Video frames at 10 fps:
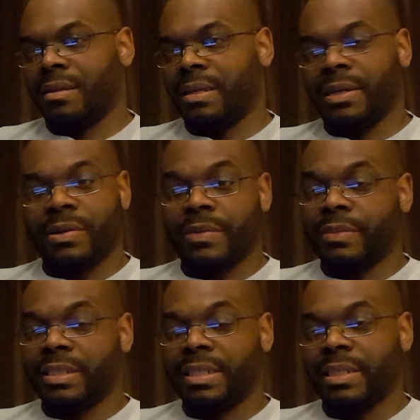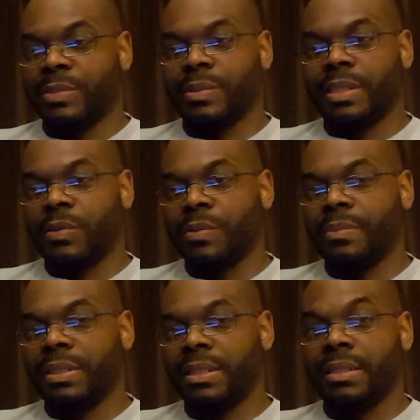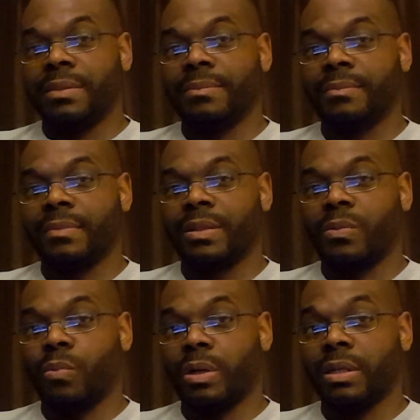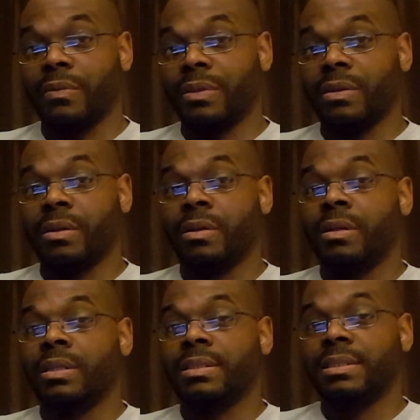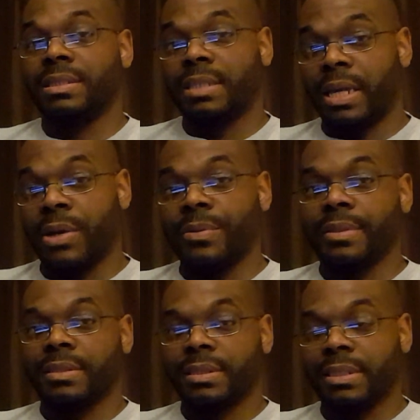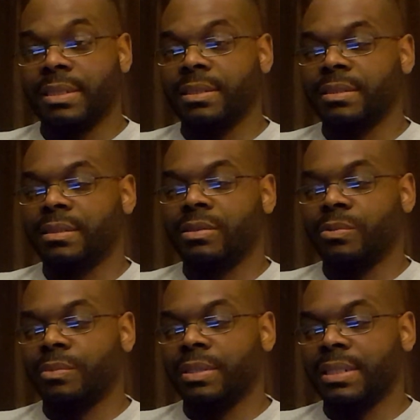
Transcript: Like, I don't have any kids, but that would be one of the scariest things to be